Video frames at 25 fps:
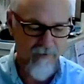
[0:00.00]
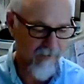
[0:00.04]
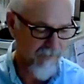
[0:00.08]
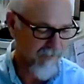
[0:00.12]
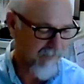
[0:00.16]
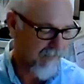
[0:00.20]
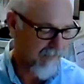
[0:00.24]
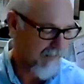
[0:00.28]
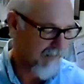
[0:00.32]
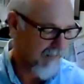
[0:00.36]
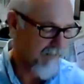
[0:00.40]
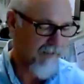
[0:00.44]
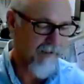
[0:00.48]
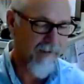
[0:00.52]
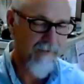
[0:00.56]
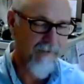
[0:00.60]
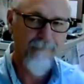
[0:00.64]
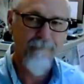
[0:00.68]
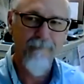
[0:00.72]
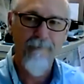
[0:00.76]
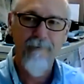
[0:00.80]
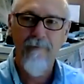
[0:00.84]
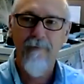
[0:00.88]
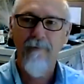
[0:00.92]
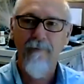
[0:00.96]
That's the key thing.
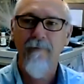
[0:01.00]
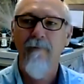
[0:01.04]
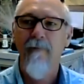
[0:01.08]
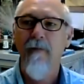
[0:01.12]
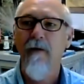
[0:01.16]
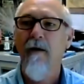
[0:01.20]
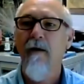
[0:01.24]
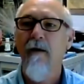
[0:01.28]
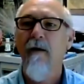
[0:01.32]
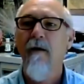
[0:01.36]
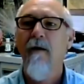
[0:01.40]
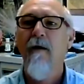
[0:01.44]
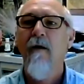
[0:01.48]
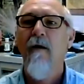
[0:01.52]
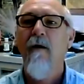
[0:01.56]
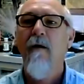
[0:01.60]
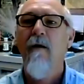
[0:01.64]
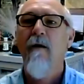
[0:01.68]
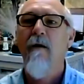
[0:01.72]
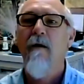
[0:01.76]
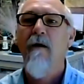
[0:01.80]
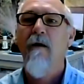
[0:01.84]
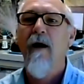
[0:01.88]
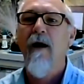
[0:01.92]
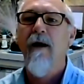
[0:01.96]

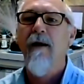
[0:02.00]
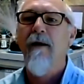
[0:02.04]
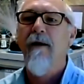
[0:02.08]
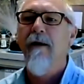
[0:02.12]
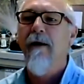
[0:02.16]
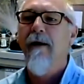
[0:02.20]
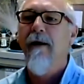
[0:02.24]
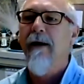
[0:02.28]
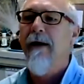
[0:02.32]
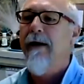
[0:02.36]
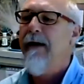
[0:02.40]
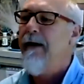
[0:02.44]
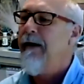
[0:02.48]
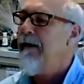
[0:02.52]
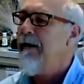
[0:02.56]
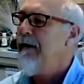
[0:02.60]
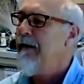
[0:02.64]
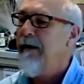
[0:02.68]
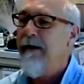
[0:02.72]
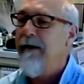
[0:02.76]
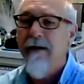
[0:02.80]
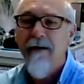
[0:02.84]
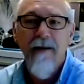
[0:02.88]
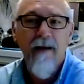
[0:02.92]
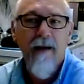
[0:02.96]
All right.
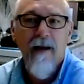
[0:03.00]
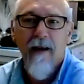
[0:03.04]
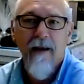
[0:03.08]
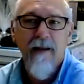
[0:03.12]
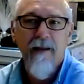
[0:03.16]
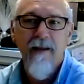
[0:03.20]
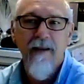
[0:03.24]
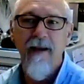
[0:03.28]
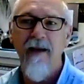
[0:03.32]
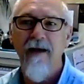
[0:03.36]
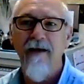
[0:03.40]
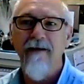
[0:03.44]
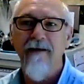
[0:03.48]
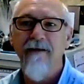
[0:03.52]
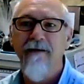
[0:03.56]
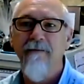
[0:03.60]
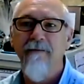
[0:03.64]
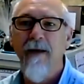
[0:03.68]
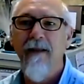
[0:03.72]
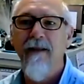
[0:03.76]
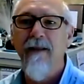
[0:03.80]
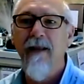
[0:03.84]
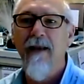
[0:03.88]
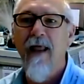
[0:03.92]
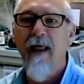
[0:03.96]
Anything else
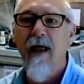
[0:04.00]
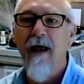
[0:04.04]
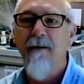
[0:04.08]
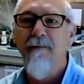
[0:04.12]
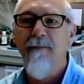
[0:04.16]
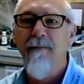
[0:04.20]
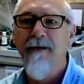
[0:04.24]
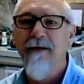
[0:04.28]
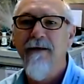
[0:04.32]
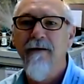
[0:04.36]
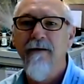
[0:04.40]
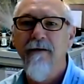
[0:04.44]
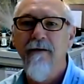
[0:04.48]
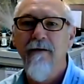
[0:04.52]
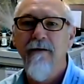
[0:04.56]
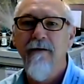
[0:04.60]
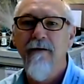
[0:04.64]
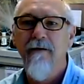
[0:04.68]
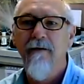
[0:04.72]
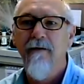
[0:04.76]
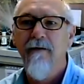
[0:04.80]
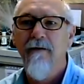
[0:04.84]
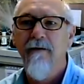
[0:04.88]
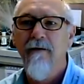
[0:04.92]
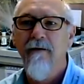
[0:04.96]
about the labs?
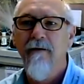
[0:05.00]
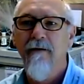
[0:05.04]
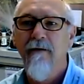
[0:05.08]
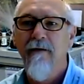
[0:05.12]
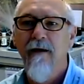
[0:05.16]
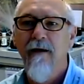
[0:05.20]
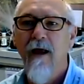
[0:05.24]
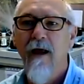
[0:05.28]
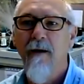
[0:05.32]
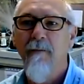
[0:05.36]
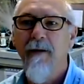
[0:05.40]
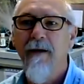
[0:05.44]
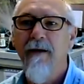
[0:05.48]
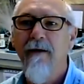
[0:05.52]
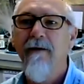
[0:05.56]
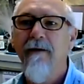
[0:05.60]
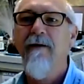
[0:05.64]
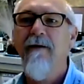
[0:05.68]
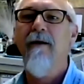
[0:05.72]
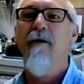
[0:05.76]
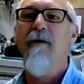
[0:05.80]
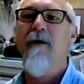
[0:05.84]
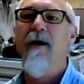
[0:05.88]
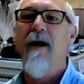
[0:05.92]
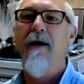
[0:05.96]
Happy?
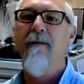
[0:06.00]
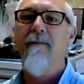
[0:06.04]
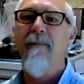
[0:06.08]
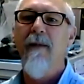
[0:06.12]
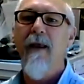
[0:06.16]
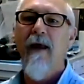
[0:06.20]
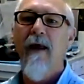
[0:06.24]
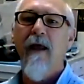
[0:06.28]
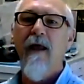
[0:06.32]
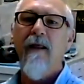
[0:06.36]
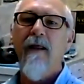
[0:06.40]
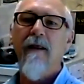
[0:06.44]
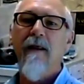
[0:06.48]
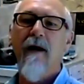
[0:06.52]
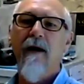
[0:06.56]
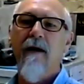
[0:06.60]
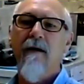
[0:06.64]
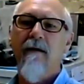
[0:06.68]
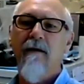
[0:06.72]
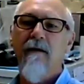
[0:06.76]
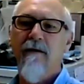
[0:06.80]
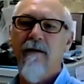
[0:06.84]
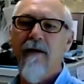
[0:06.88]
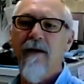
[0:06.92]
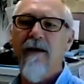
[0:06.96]
Okay.
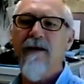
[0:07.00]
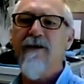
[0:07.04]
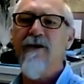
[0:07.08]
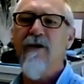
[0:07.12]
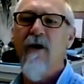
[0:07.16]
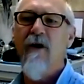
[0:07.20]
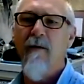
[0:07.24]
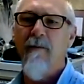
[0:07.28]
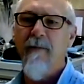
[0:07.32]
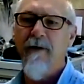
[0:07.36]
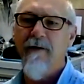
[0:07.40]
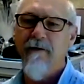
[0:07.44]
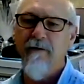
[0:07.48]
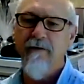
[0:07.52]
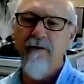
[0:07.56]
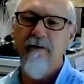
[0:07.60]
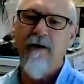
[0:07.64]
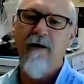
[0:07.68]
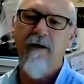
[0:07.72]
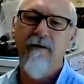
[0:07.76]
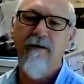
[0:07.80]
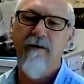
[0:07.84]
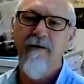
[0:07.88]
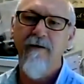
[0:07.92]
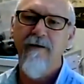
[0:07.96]
The assignment.
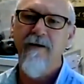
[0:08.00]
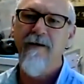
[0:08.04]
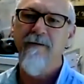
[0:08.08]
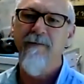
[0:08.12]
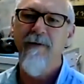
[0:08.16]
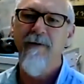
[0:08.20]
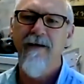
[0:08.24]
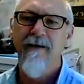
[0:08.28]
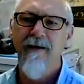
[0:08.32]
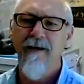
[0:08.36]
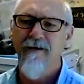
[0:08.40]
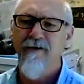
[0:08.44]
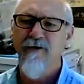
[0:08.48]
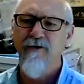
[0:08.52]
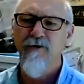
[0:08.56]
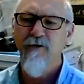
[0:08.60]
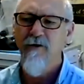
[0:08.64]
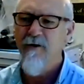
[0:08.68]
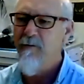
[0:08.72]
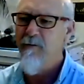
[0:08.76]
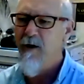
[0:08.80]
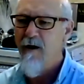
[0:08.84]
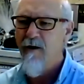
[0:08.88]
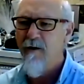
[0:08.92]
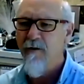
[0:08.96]
Oh, goodness me, that's due
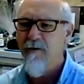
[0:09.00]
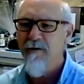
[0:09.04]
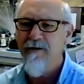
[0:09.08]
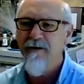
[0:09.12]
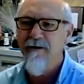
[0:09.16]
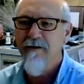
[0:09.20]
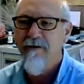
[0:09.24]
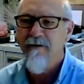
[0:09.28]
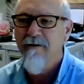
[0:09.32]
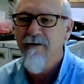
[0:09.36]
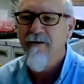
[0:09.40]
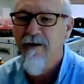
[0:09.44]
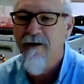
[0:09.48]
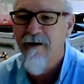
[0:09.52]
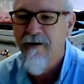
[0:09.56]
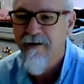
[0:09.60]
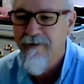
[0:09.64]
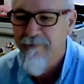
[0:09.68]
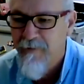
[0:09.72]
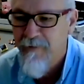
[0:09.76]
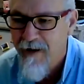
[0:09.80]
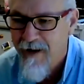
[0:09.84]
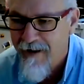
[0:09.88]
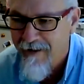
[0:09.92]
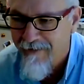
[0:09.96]
tomorrow, isn't it? Oh,
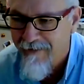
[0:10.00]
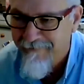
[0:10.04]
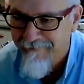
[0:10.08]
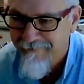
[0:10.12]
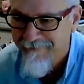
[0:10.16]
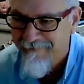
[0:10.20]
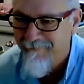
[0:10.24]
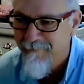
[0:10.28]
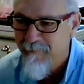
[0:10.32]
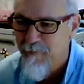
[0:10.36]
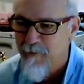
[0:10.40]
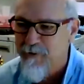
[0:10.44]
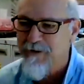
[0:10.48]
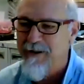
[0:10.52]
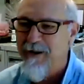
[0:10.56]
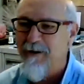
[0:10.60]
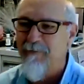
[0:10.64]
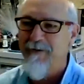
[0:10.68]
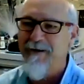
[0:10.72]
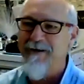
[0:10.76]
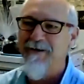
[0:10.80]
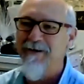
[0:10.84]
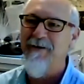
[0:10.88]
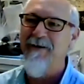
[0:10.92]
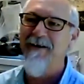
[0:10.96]
wow. More
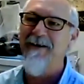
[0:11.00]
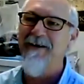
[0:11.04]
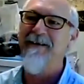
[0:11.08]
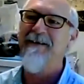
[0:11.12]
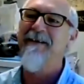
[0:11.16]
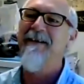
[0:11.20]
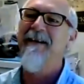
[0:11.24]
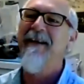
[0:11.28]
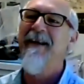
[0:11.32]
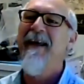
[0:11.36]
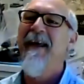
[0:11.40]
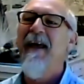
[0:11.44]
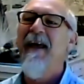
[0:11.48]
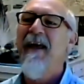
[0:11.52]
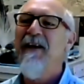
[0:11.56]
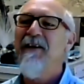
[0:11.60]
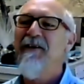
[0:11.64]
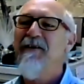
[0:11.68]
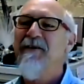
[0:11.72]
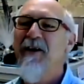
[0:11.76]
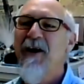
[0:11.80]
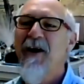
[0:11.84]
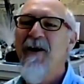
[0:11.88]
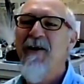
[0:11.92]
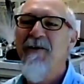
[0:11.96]
sleepless nights.
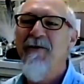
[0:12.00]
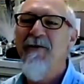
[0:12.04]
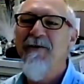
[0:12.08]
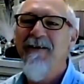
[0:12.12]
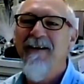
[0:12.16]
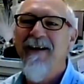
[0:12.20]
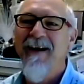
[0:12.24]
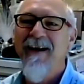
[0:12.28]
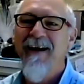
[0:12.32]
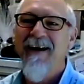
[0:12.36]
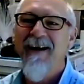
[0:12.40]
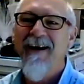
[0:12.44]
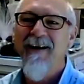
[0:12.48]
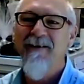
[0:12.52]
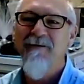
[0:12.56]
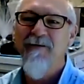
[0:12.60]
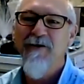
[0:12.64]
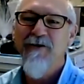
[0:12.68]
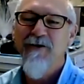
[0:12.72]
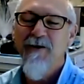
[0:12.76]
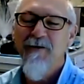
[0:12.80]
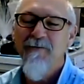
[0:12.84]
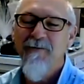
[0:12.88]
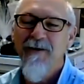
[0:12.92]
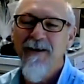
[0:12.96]
So I'm
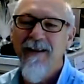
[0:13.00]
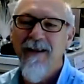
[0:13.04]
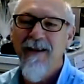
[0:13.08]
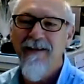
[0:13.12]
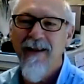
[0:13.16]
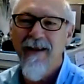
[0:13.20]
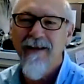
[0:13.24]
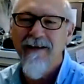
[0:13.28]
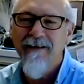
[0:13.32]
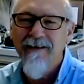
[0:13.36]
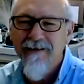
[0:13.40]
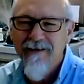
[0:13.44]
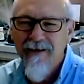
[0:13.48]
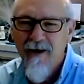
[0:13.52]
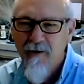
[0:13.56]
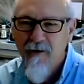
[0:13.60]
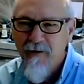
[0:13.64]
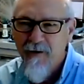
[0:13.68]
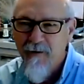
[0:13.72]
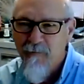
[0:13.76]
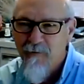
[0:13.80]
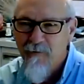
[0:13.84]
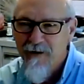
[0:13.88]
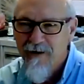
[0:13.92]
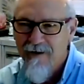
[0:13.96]
assuming that that's
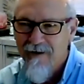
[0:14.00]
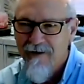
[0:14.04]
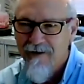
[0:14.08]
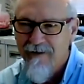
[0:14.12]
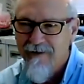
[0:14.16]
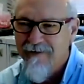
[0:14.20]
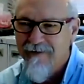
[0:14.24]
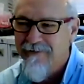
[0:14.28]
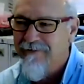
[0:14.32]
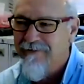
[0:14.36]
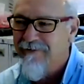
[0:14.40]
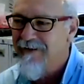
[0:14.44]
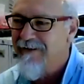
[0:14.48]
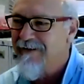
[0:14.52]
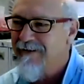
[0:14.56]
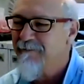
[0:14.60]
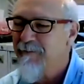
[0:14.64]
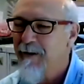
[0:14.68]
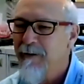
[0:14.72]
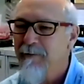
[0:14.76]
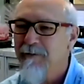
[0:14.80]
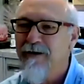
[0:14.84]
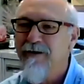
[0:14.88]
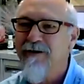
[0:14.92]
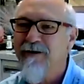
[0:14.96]
going well and
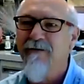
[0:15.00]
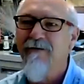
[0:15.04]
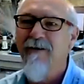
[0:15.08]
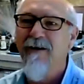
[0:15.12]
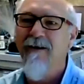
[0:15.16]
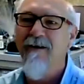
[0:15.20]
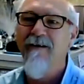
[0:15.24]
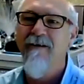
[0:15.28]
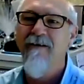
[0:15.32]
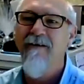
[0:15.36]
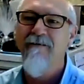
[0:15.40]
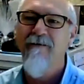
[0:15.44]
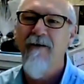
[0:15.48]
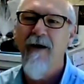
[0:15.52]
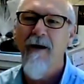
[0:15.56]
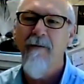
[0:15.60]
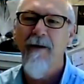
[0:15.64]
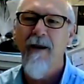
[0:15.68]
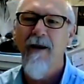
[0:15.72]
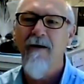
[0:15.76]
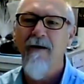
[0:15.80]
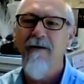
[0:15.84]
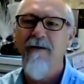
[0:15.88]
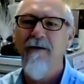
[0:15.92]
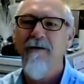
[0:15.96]
people are shuttling on.
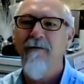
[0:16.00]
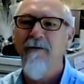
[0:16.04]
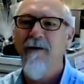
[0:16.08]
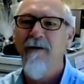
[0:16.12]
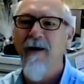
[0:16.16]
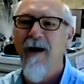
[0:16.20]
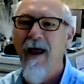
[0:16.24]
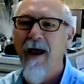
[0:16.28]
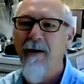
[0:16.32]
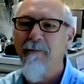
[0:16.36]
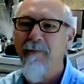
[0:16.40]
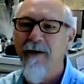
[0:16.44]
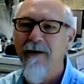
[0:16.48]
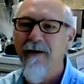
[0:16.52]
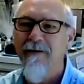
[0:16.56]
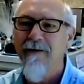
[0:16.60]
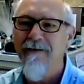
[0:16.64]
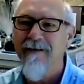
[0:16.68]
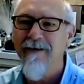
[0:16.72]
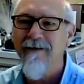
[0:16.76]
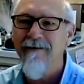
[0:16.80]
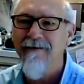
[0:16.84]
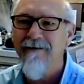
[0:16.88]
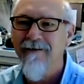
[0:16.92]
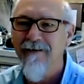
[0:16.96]
Fabio, you're happy? Is
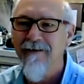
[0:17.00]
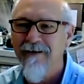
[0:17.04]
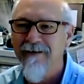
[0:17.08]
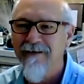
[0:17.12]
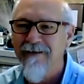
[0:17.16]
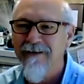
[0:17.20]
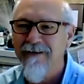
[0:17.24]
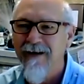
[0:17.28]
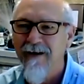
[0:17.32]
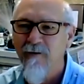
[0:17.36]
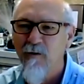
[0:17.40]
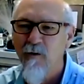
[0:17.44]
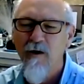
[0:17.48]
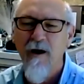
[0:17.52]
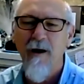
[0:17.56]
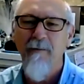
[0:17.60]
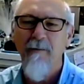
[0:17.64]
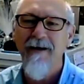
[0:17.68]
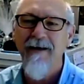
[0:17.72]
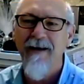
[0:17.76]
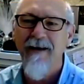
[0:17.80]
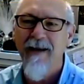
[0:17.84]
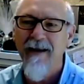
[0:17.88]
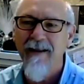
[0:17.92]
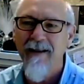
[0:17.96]
it all
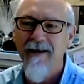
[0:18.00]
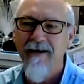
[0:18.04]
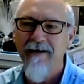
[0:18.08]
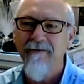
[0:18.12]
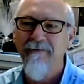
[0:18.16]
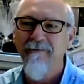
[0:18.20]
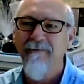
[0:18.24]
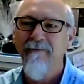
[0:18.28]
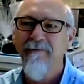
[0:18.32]
coming together?